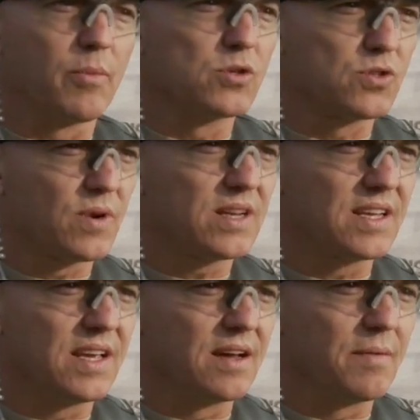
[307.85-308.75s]
most threat
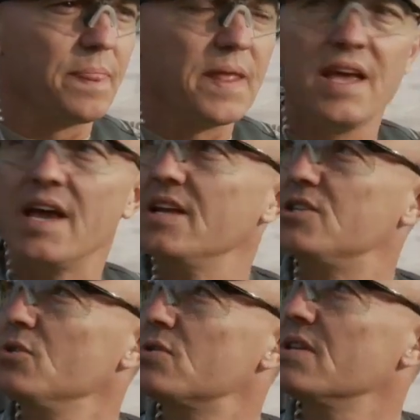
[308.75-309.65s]
to him, and
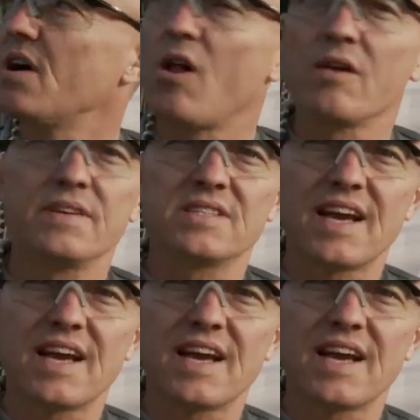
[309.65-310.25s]
he's using all of his